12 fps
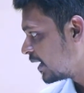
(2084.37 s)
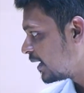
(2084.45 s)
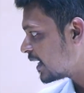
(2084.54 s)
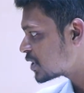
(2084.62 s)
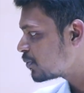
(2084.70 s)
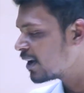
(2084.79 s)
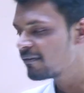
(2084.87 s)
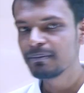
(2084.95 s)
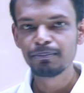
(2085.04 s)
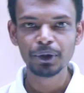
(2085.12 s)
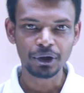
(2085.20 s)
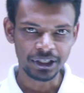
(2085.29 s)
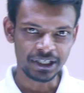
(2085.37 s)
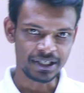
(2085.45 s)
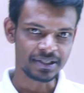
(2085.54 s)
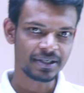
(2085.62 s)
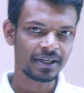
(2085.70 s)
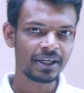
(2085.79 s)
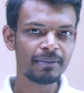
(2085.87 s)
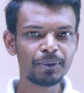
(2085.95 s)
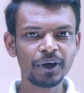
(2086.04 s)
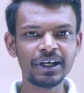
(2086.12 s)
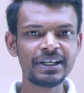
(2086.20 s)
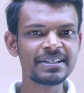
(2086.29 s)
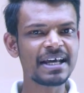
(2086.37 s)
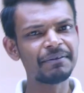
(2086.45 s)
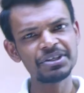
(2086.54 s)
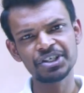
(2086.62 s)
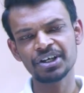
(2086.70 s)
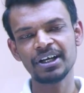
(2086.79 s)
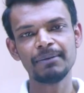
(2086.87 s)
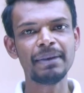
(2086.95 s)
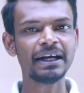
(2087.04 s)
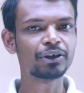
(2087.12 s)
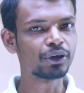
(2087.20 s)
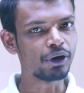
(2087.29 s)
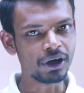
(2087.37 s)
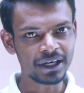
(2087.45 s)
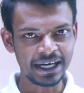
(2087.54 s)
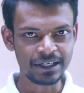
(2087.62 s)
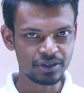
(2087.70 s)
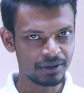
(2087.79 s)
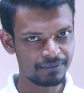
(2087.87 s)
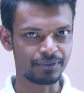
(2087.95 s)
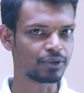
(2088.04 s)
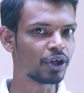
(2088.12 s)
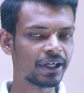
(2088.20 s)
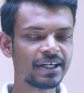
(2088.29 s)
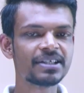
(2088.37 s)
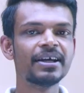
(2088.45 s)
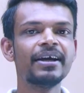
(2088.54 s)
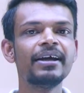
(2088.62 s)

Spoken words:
Next we have impurities. Impurities have a general impact on all kinds of solids.